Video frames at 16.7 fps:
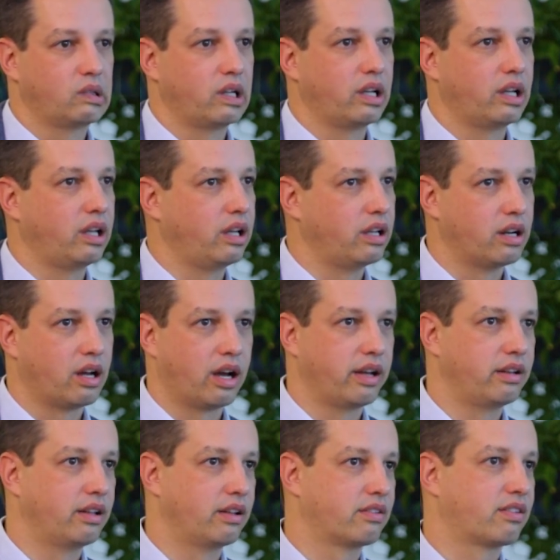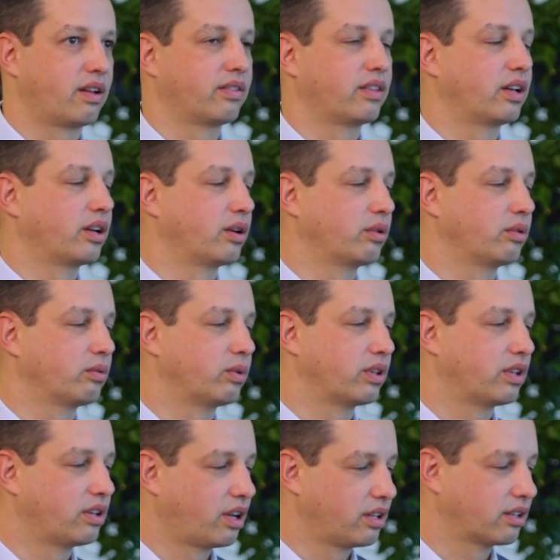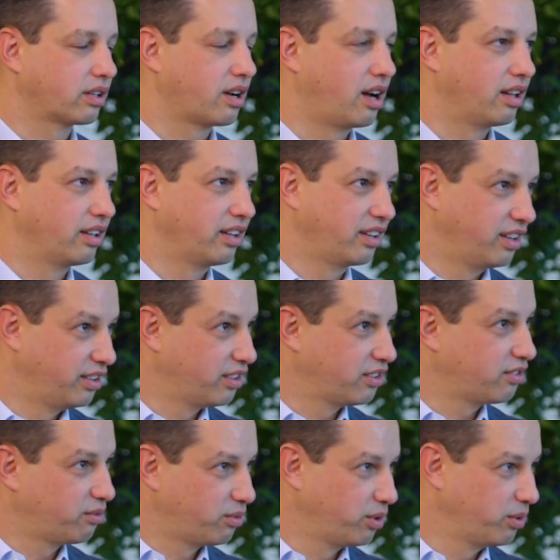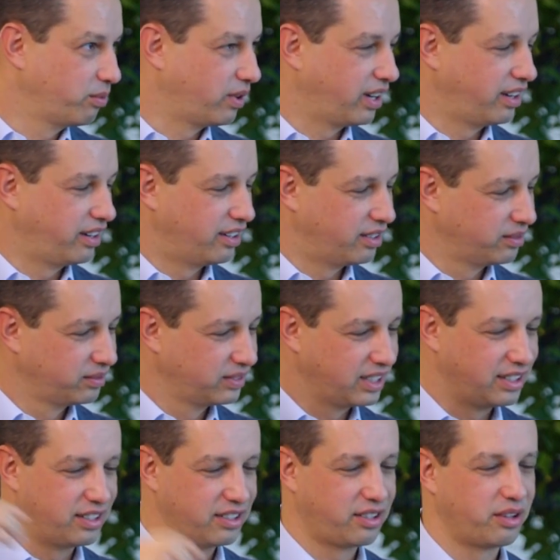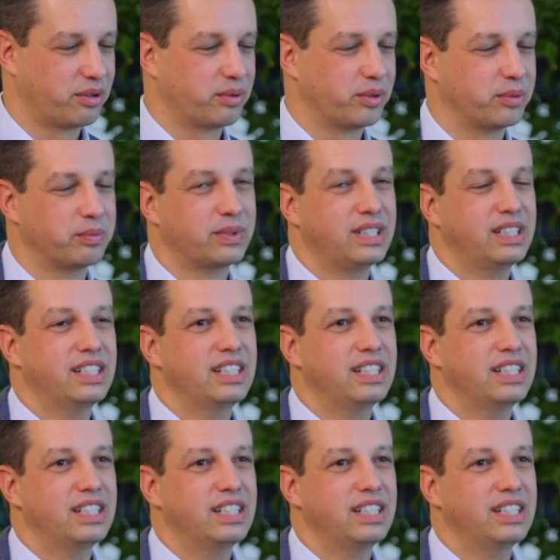he and I did something with another colleague in this room right here, in another room.